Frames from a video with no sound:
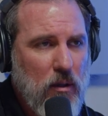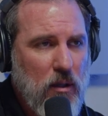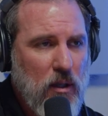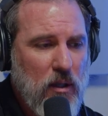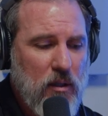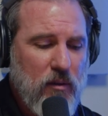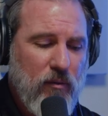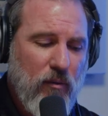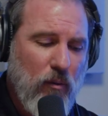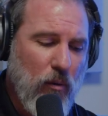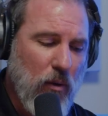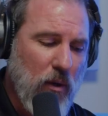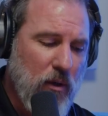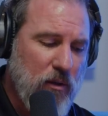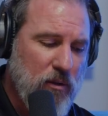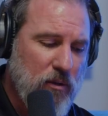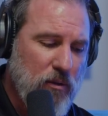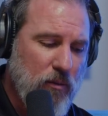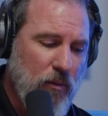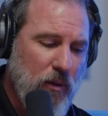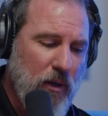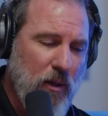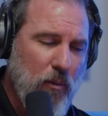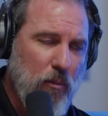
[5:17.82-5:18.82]
that's
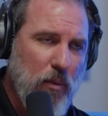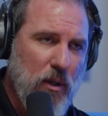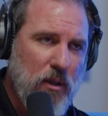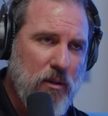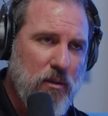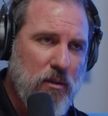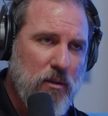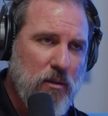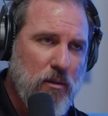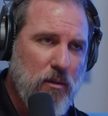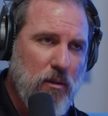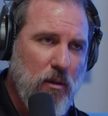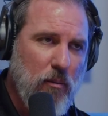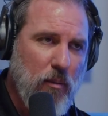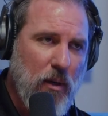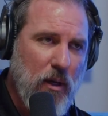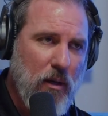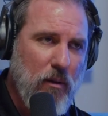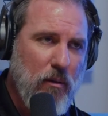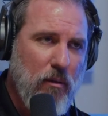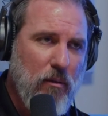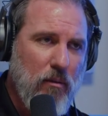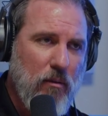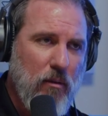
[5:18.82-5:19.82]
$420 a
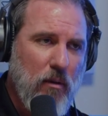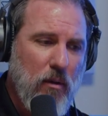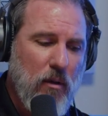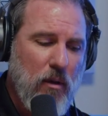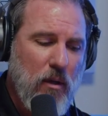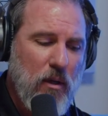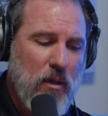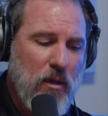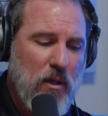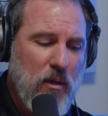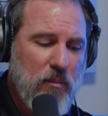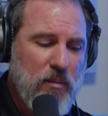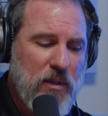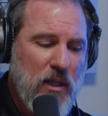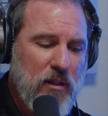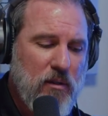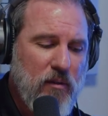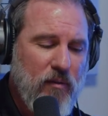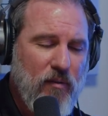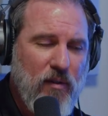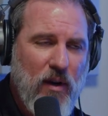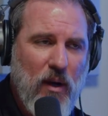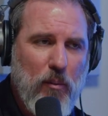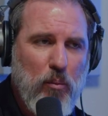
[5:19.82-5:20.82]
month. Comes out
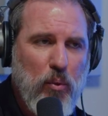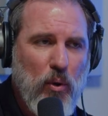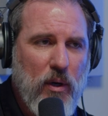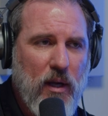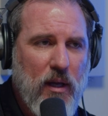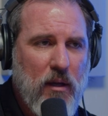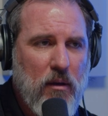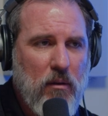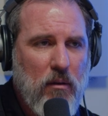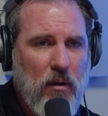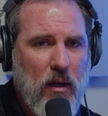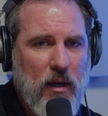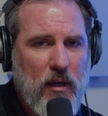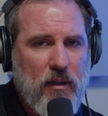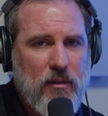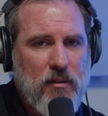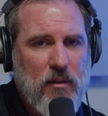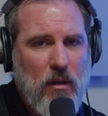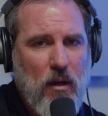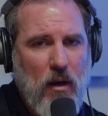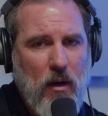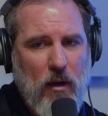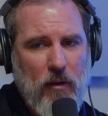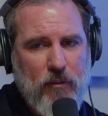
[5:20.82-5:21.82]
to 5.8
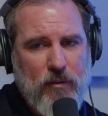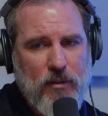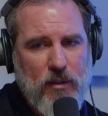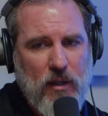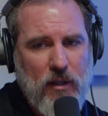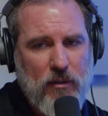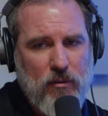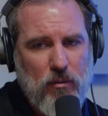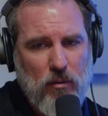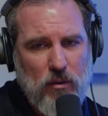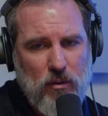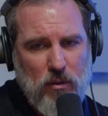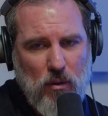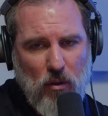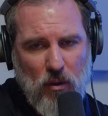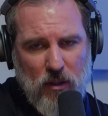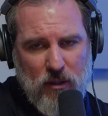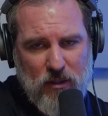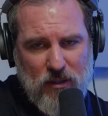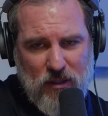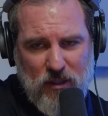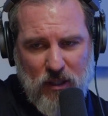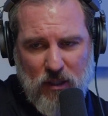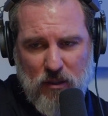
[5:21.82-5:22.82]
clients. Offset, so let's call
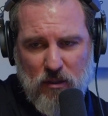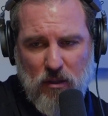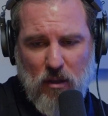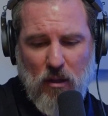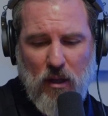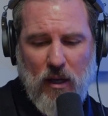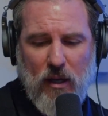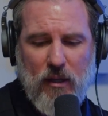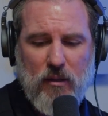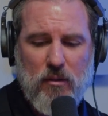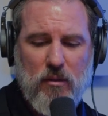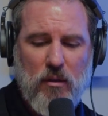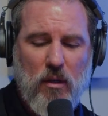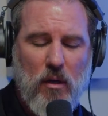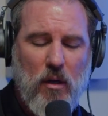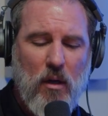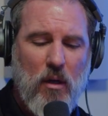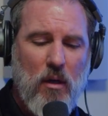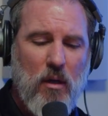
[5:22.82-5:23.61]
it 6 clients.